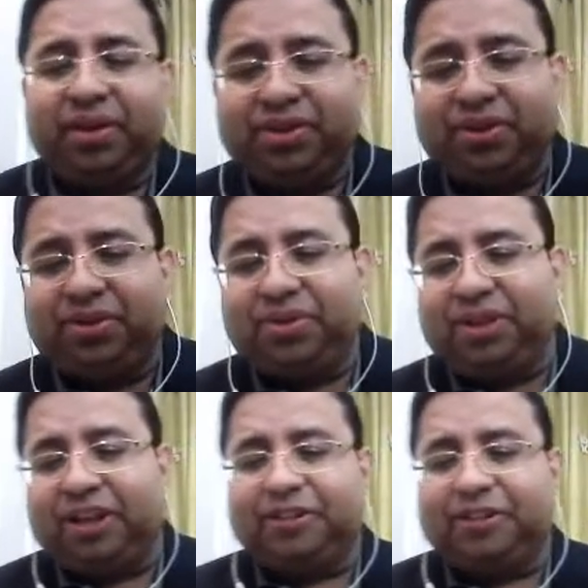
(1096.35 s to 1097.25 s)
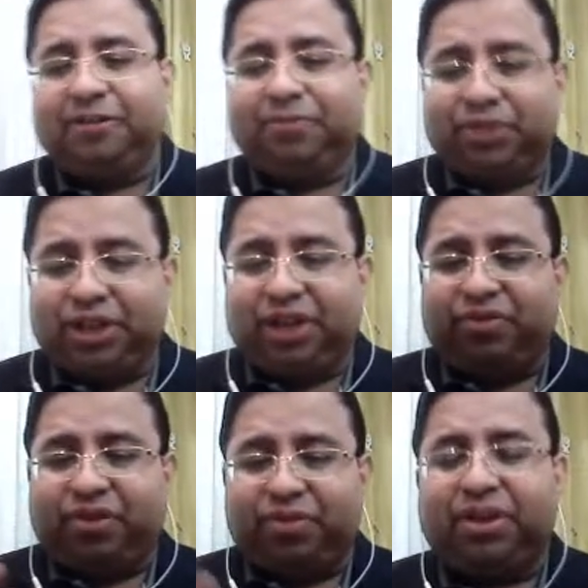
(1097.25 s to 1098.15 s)
so the
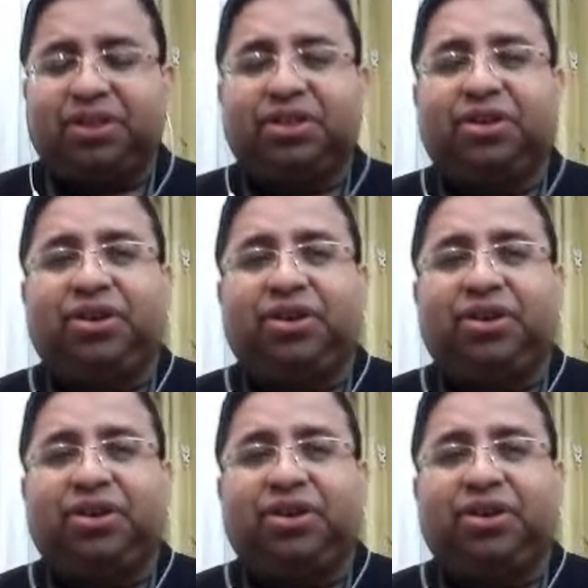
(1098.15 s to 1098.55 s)
CD format